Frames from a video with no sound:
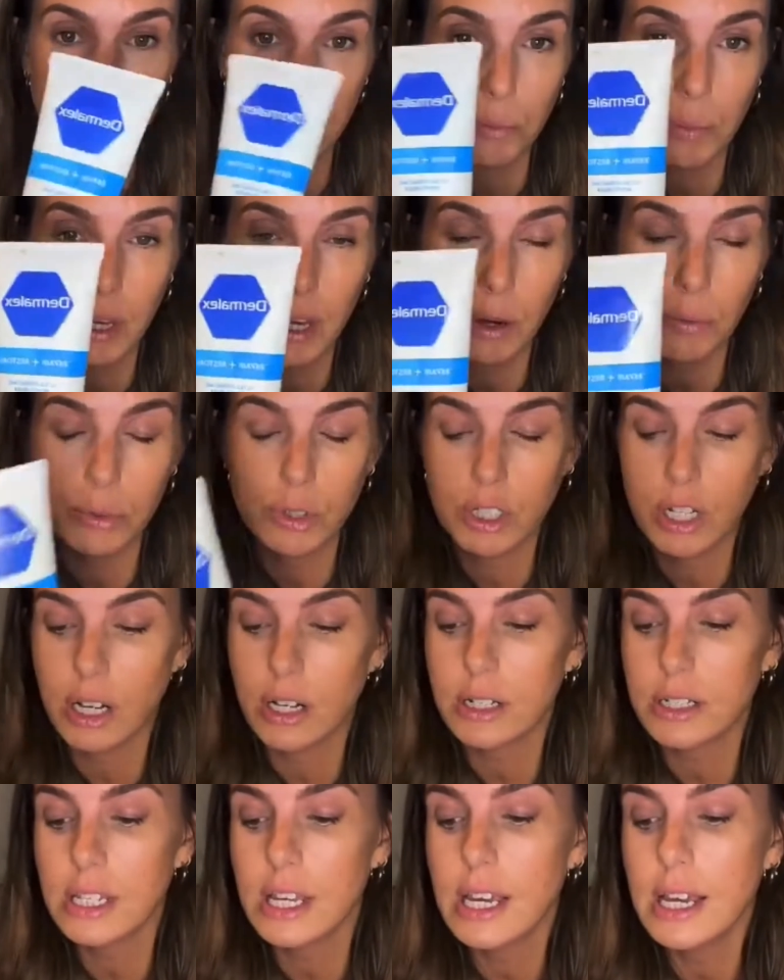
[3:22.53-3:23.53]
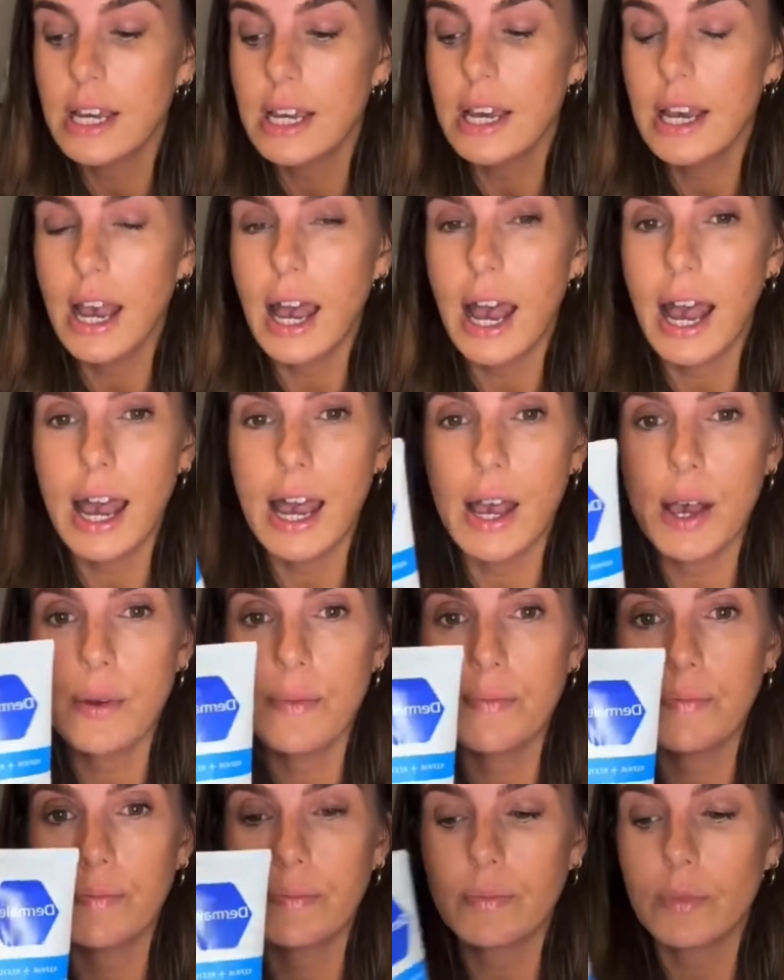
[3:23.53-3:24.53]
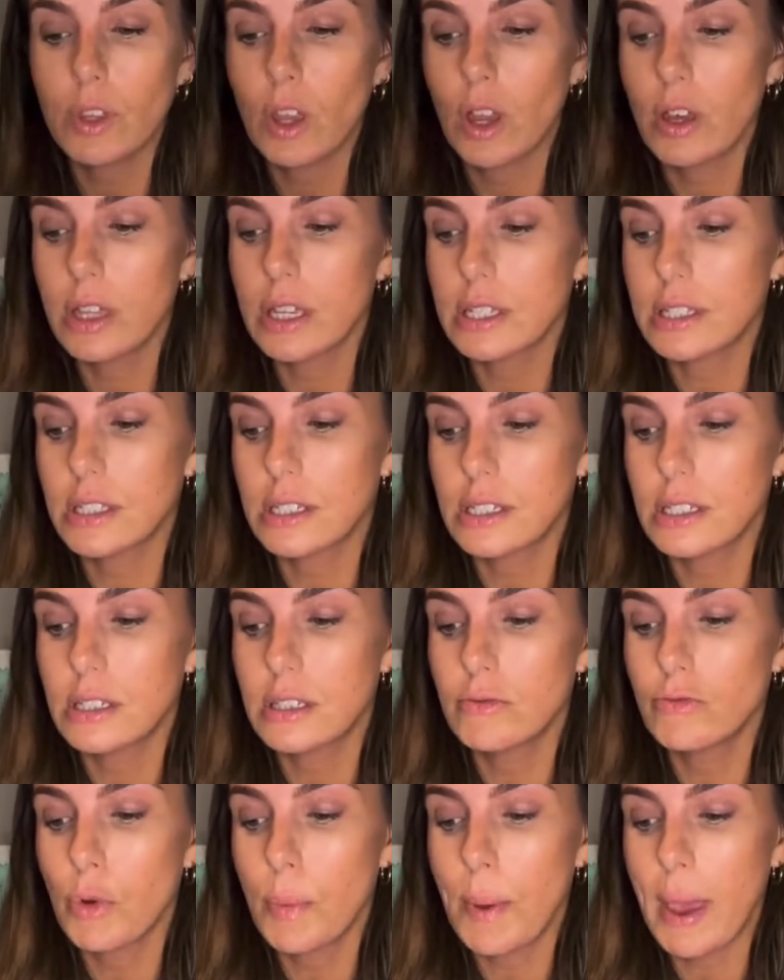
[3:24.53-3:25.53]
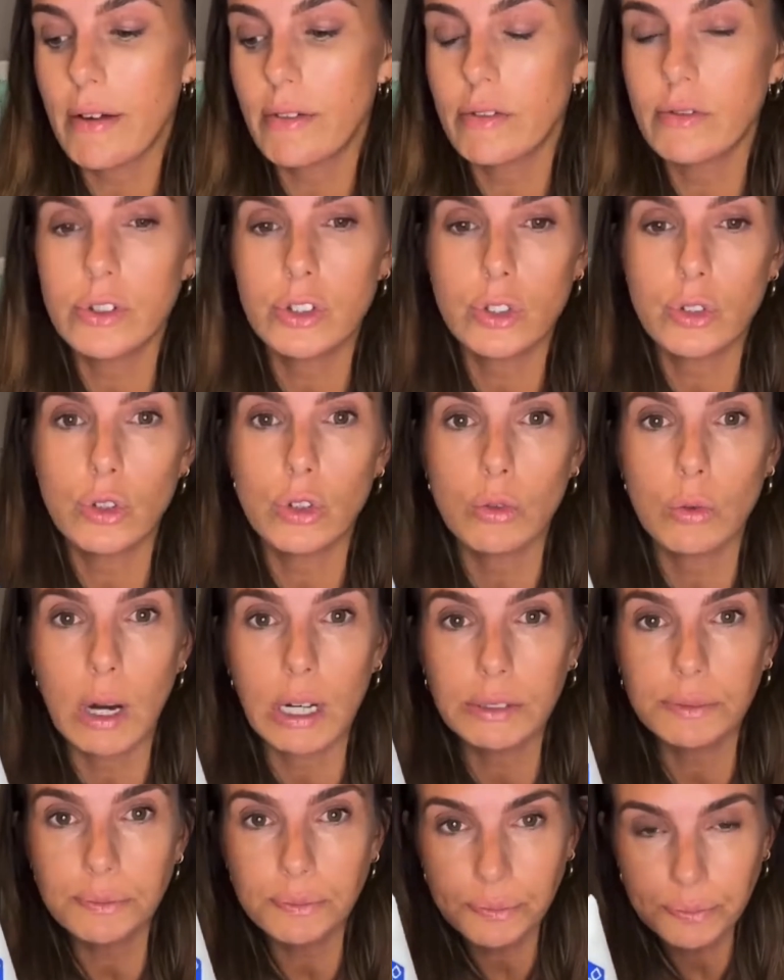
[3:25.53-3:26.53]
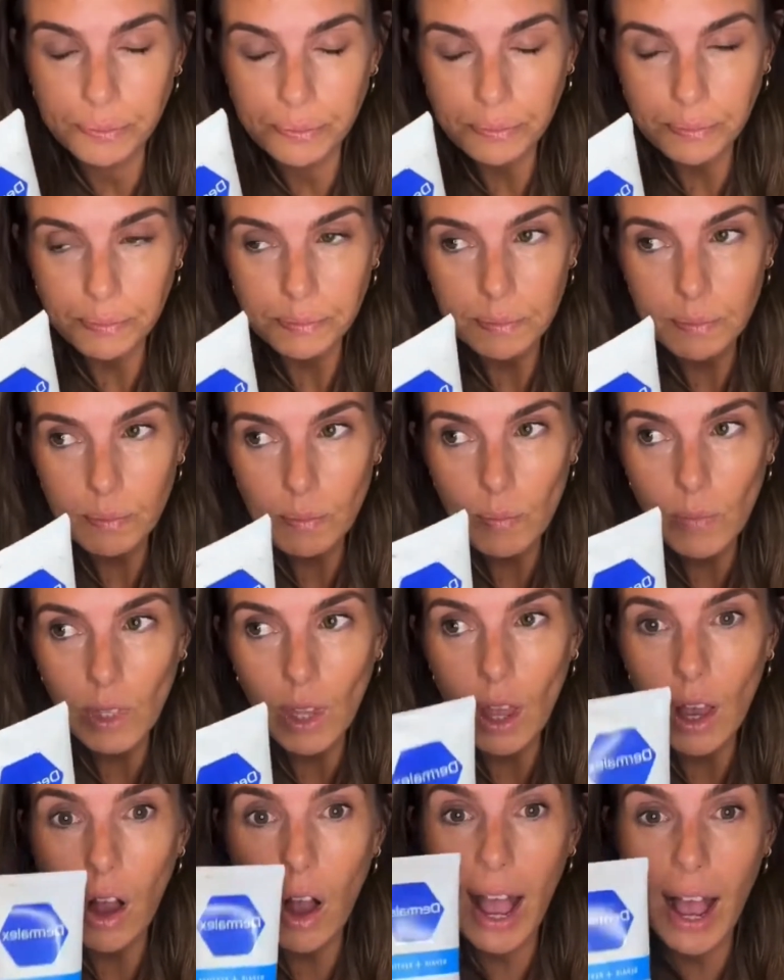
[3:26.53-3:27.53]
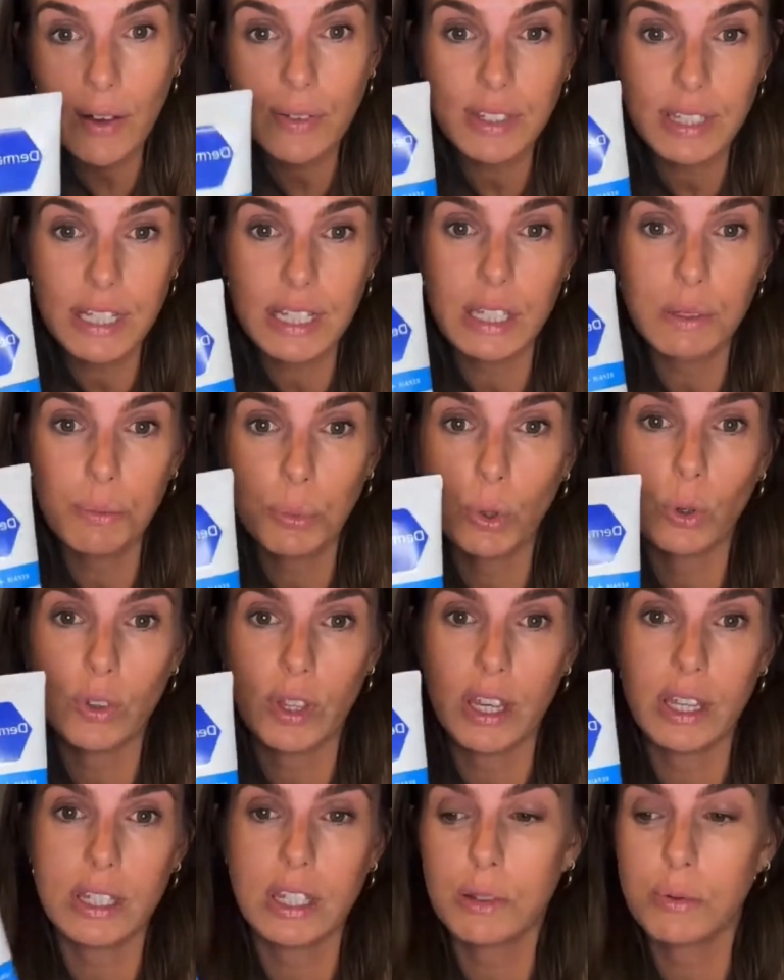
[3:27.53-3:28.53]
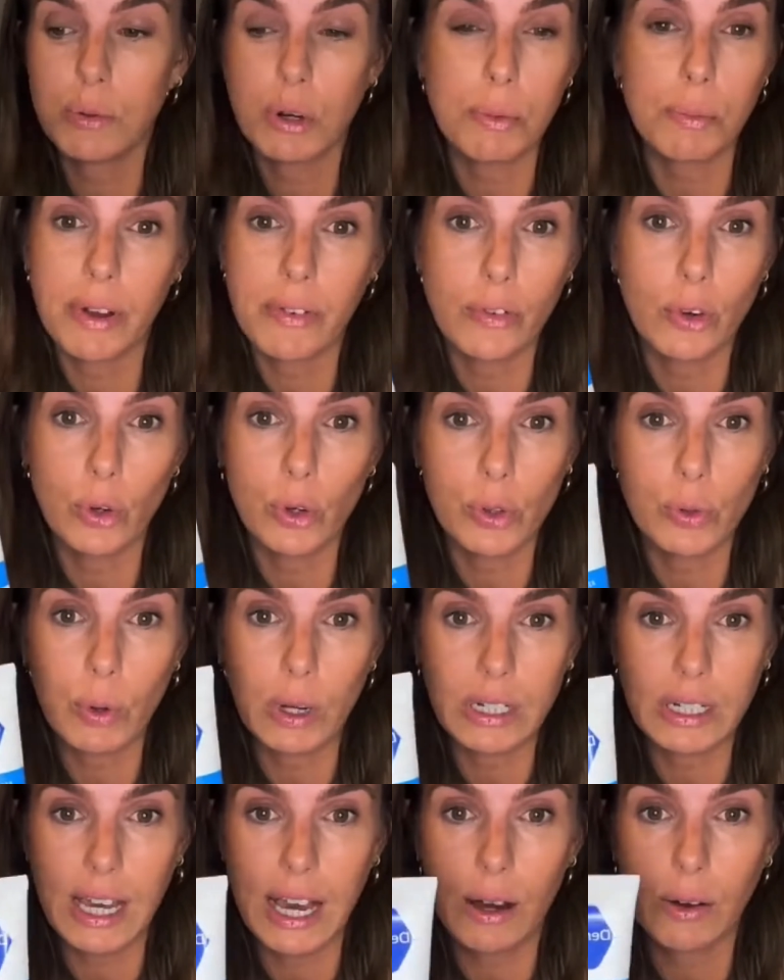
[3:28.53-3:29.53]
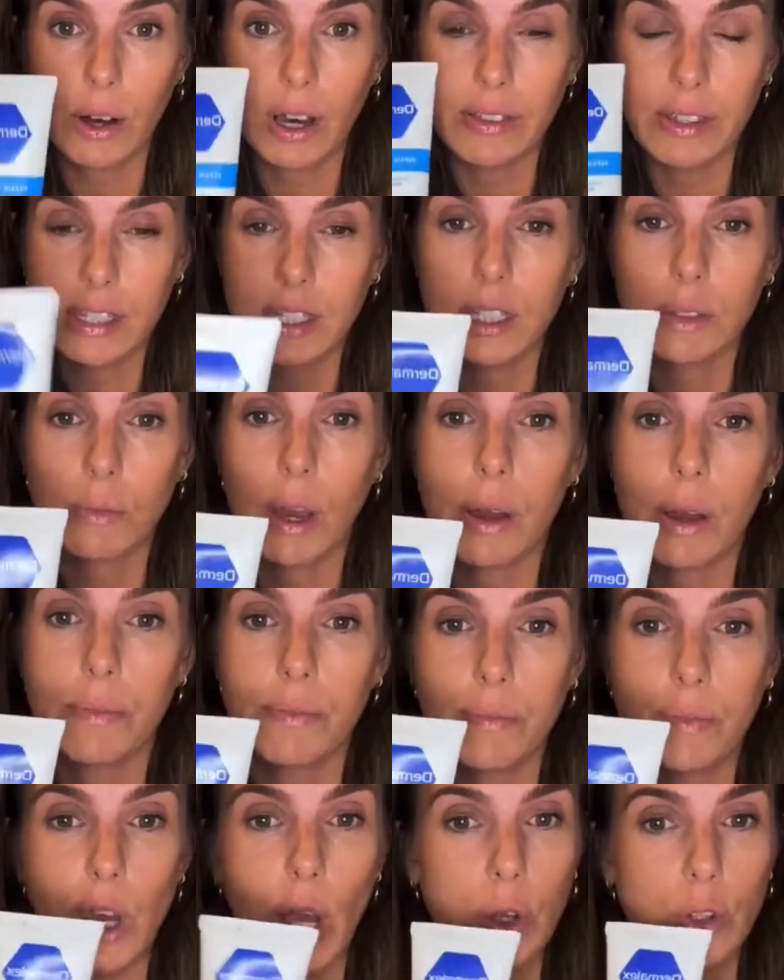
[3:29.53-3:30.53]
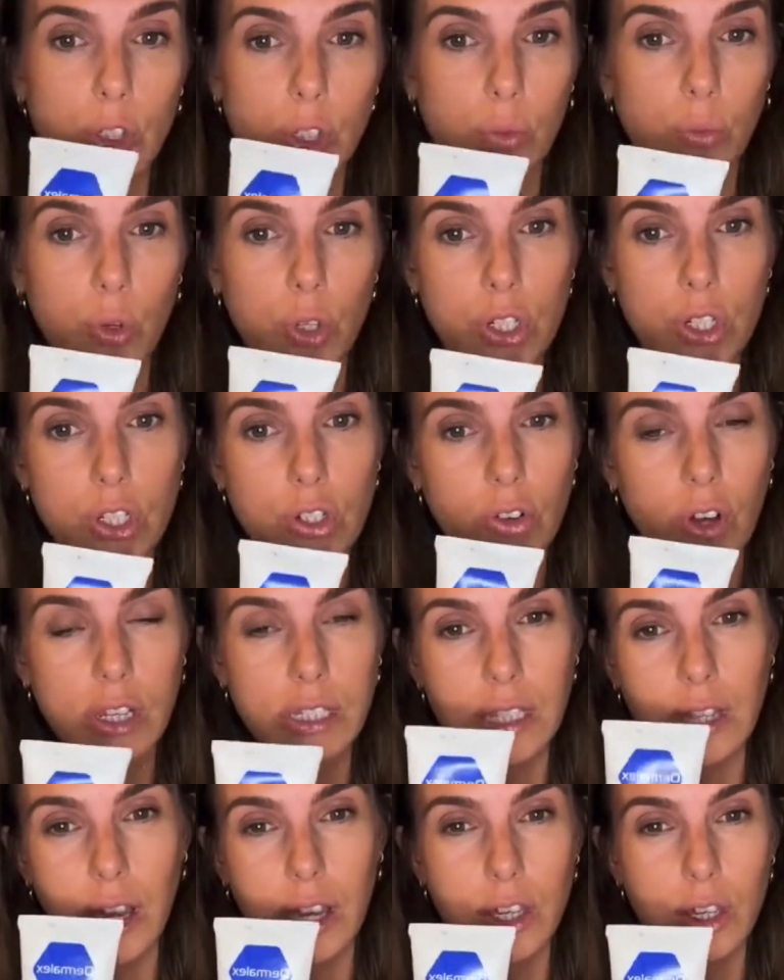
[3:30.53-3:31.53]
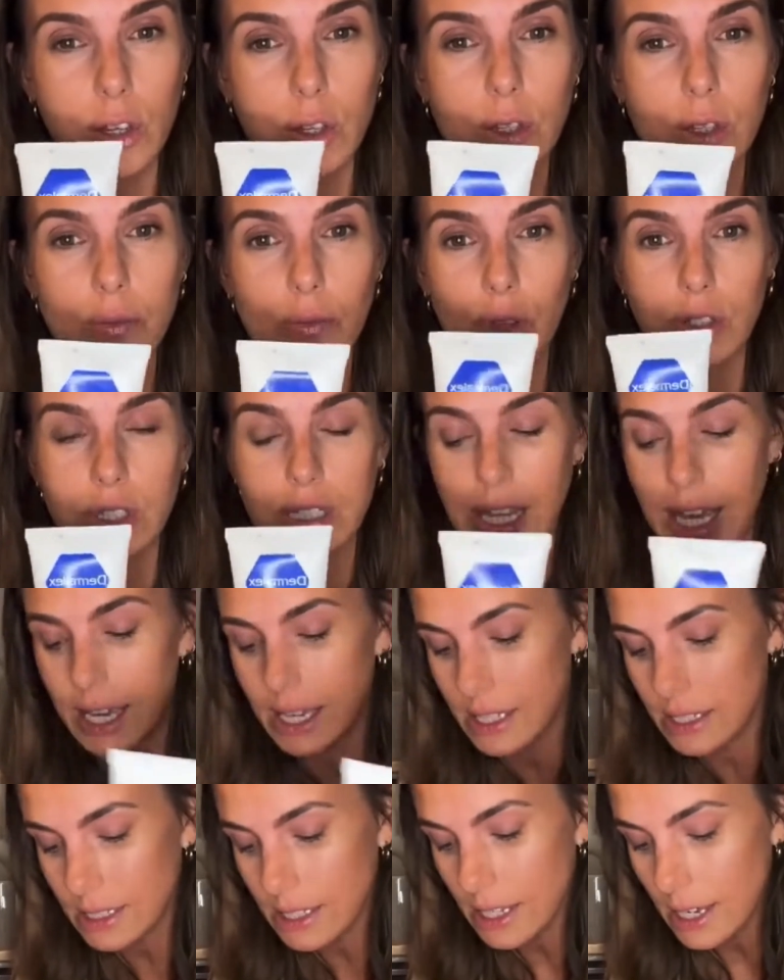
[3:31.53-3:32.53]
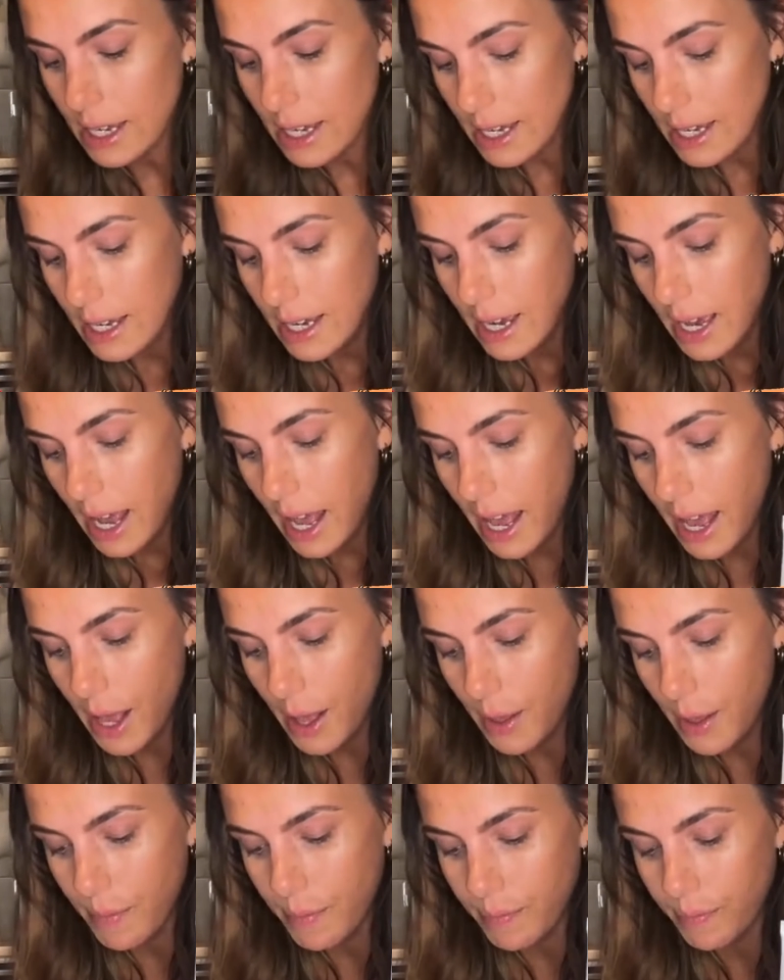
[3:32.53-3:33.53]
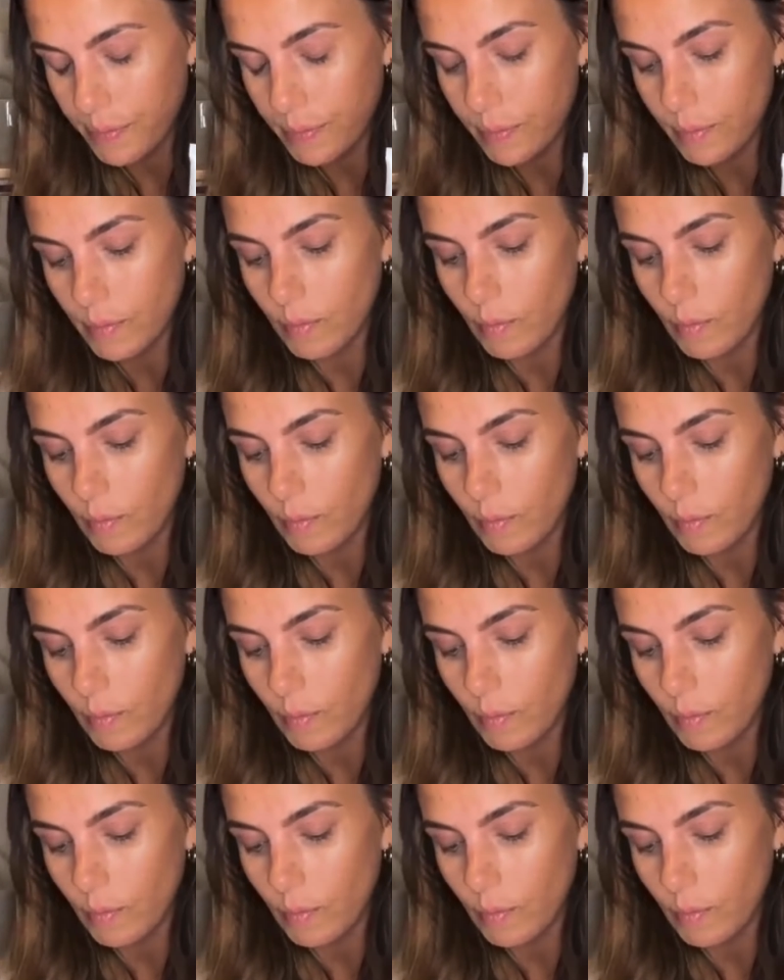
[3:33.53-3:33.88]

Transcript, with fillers: as a PR product. Um, it's the repair and restore one. I have since bought this, it's probably my fourth one now, and this is my go-to moisturiser that I use most days. Um,